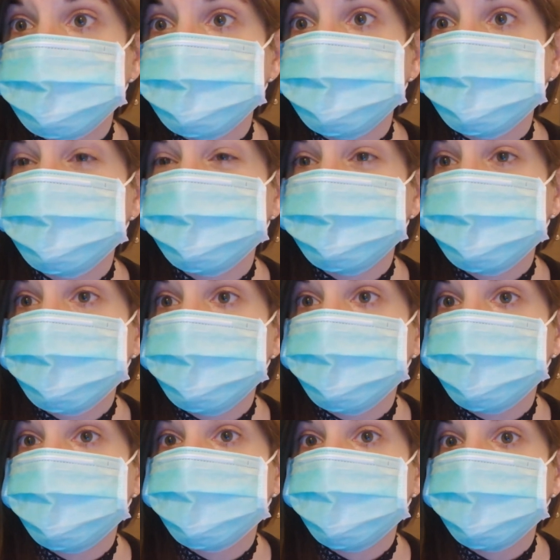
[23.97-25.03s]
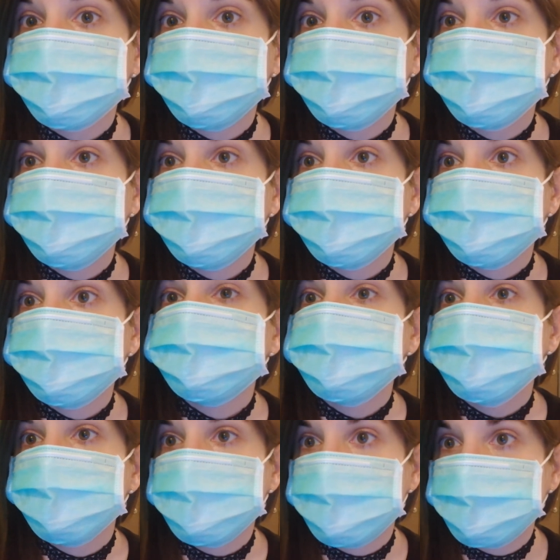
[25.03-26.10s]
is please don't eh,
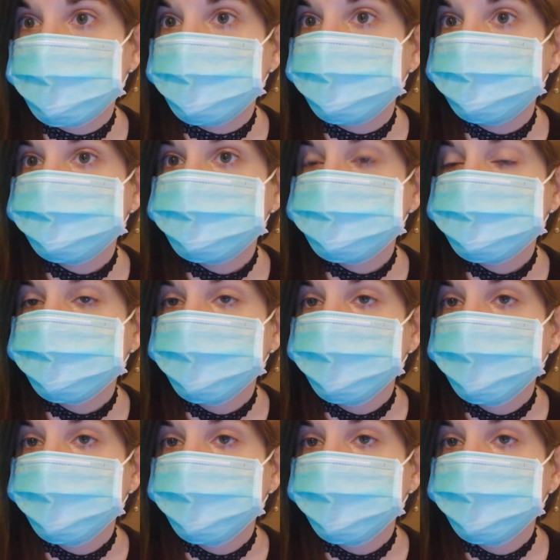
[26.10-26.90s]
be harsh